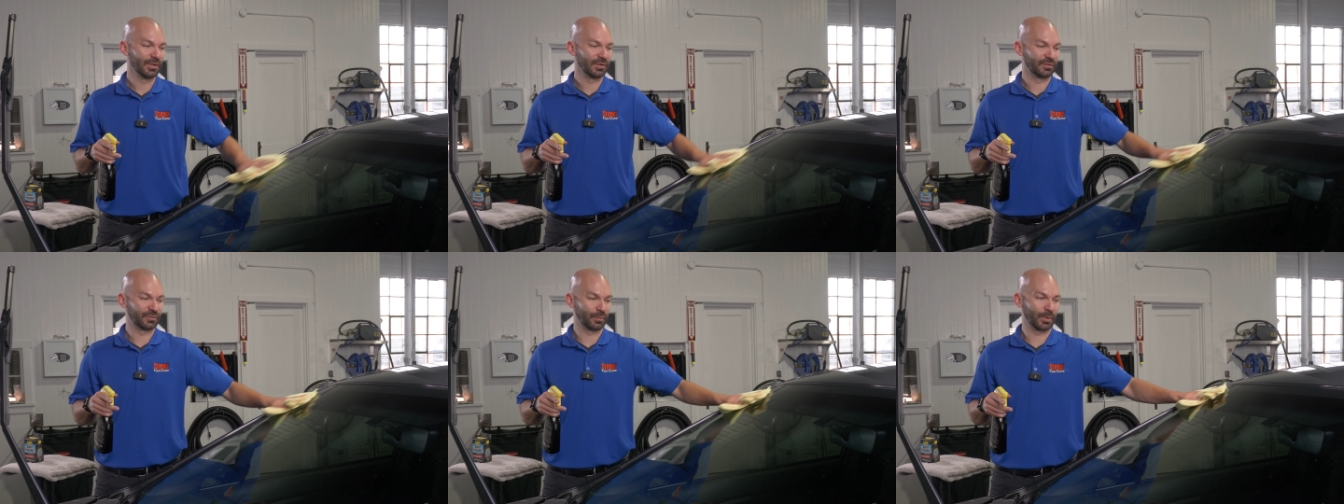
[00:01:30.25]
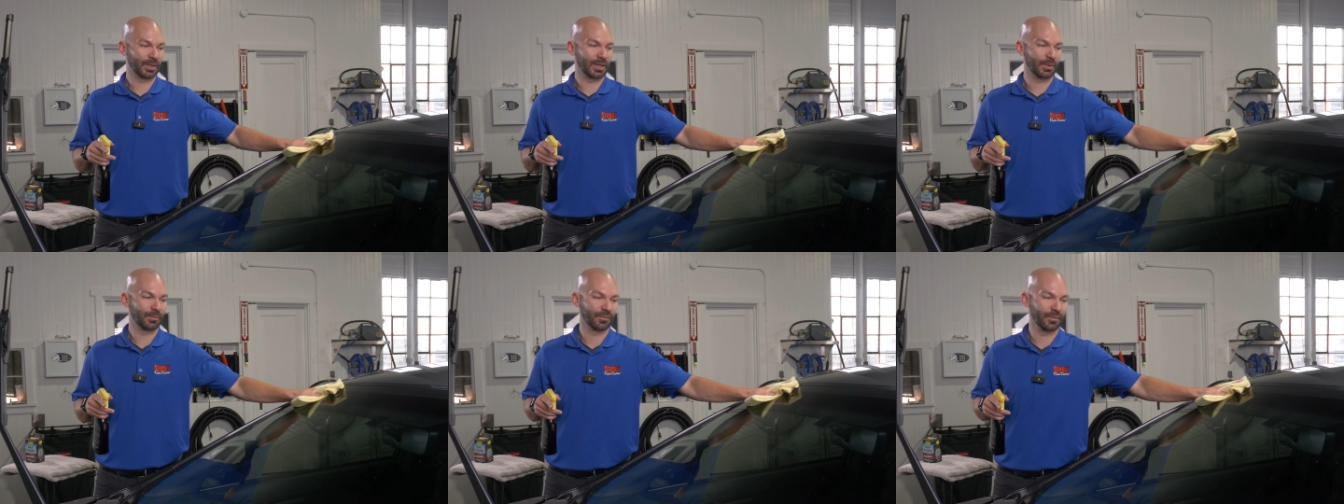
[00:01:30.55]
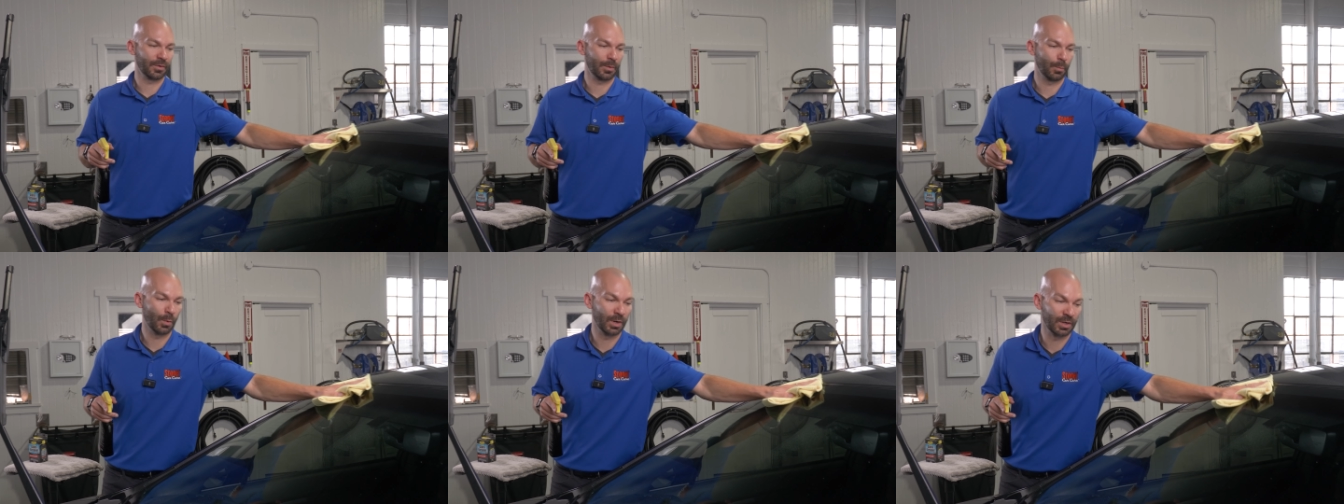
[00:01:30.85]
So we're
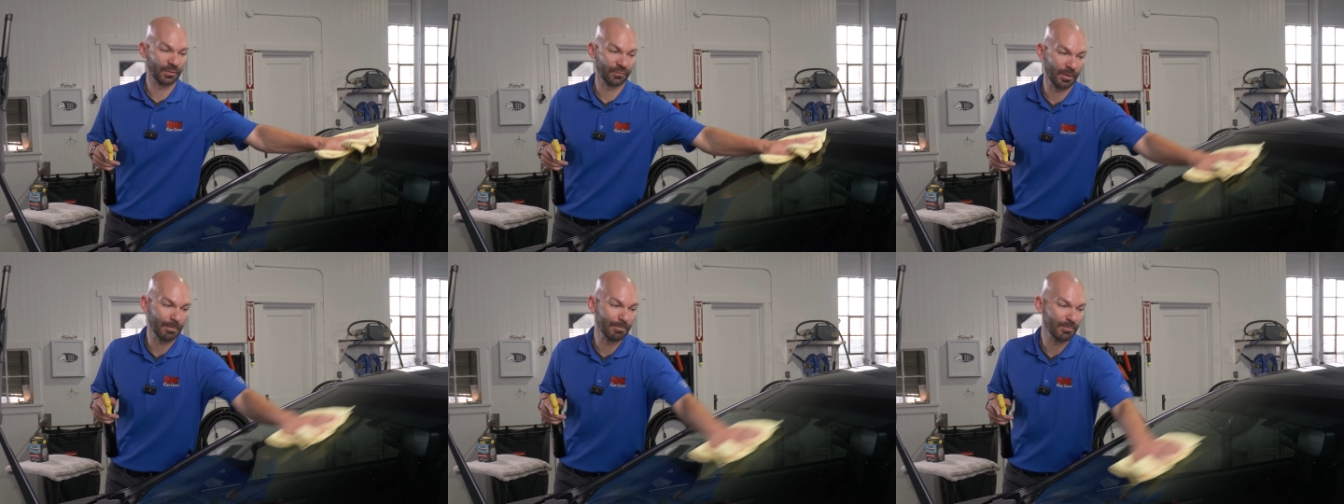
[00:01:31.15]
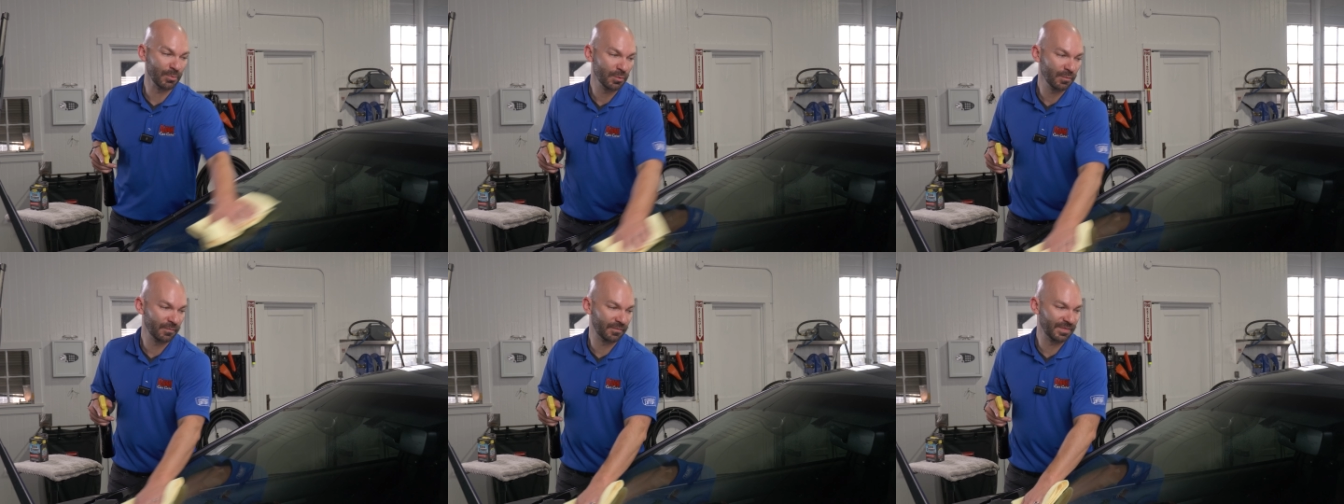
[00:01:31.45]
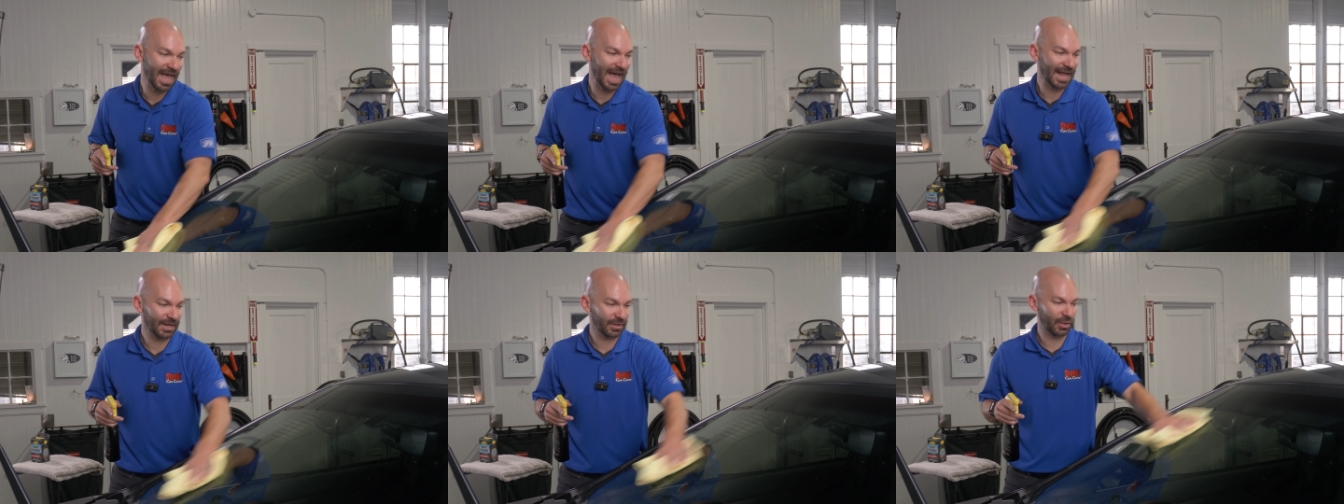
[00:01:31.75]
gonna want to remove
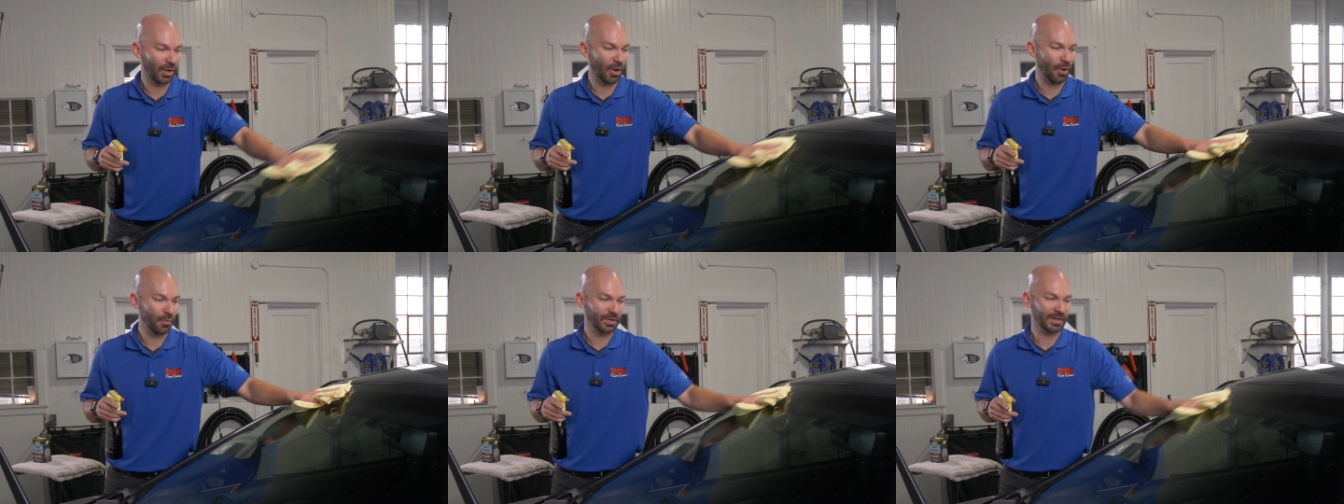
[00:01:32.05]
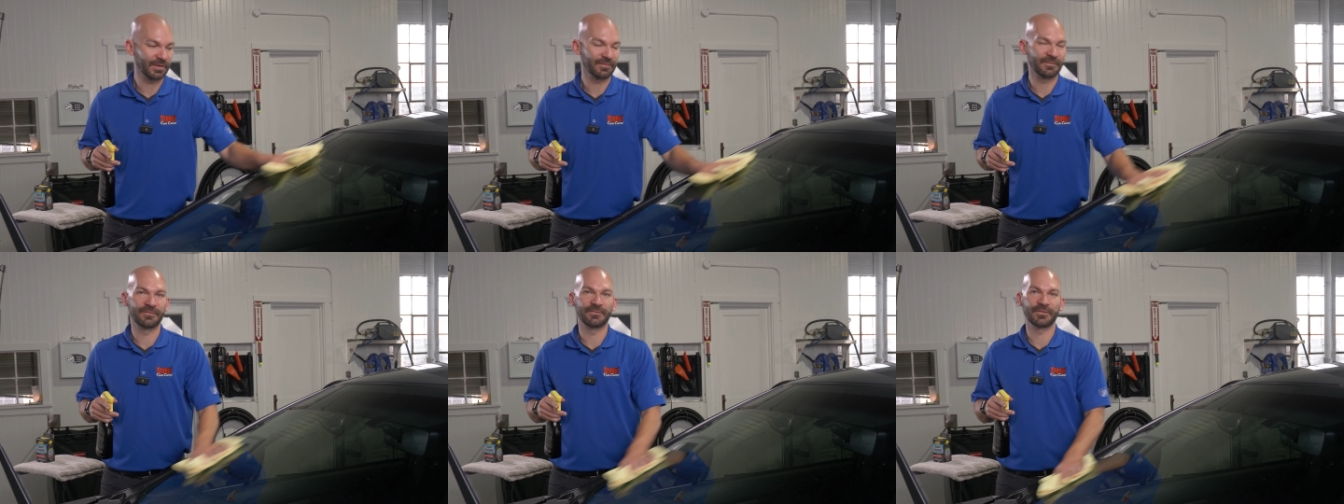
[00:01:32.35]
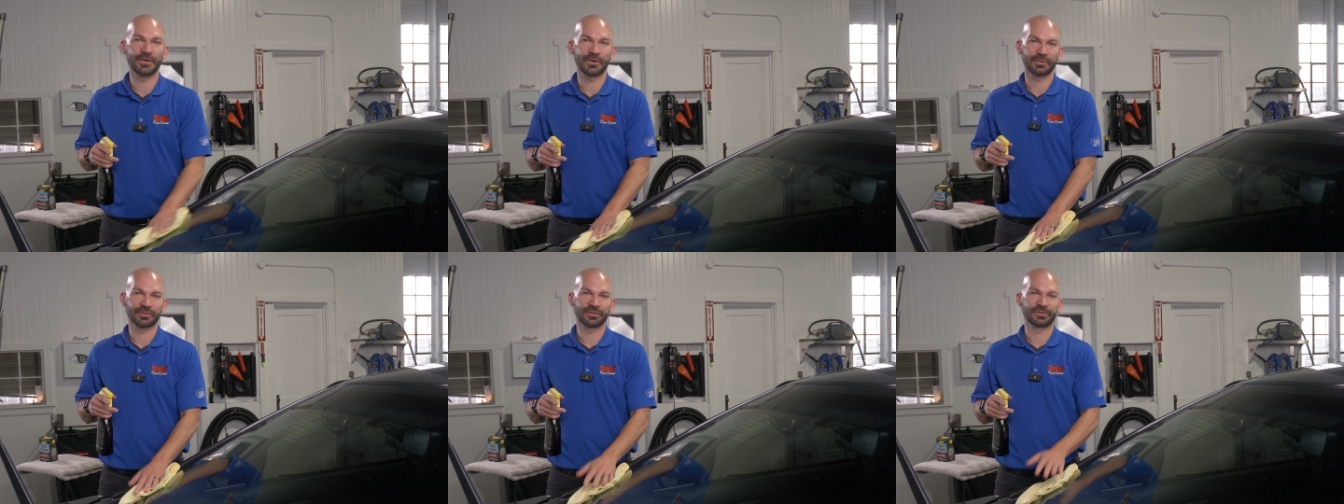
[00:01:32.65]
that coating
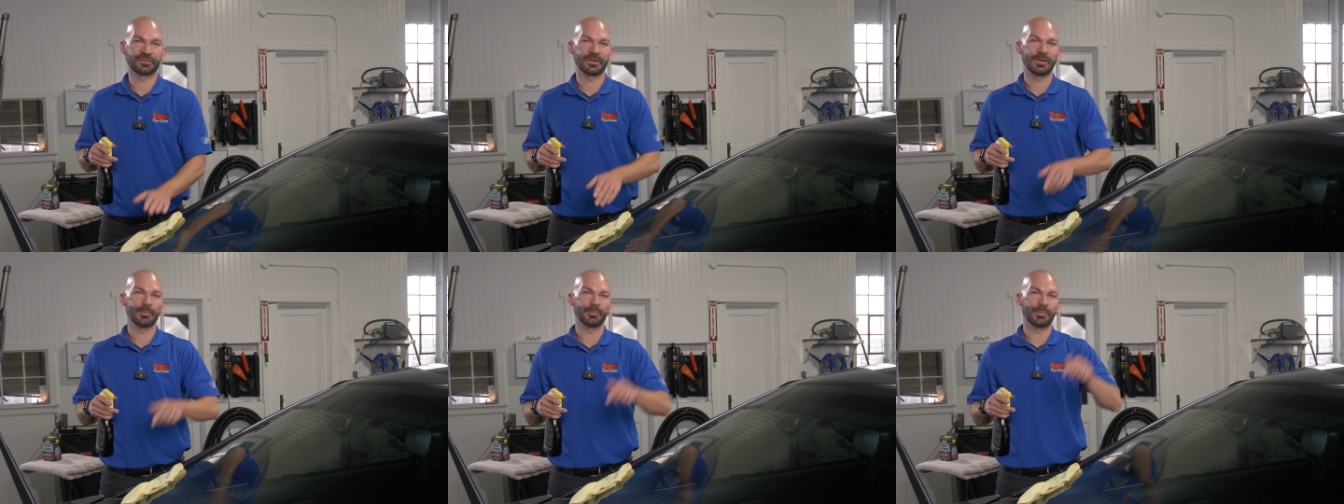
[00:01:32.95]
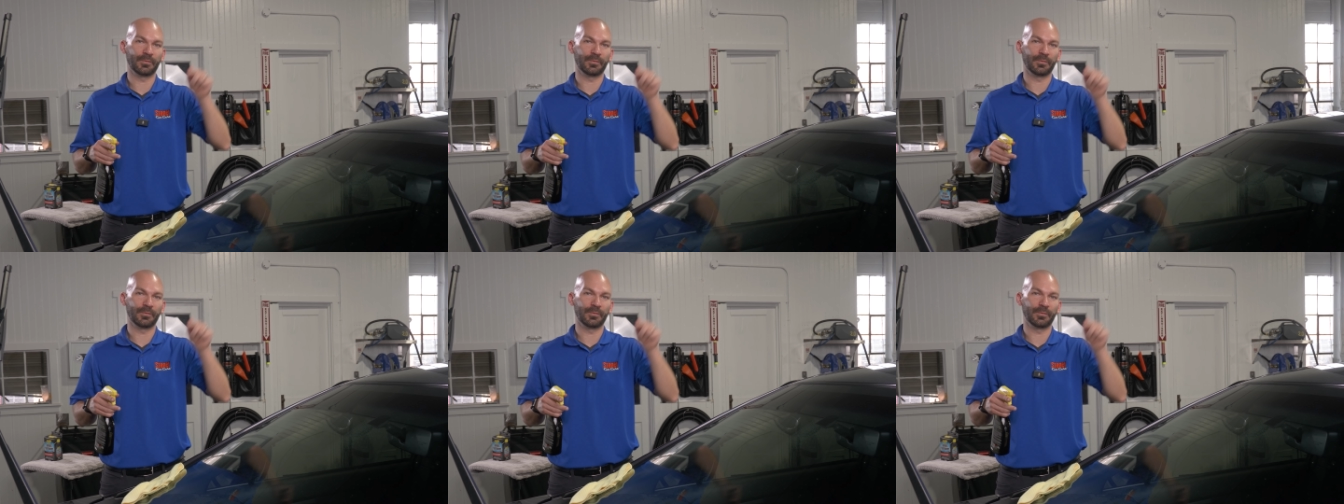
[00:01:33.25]
first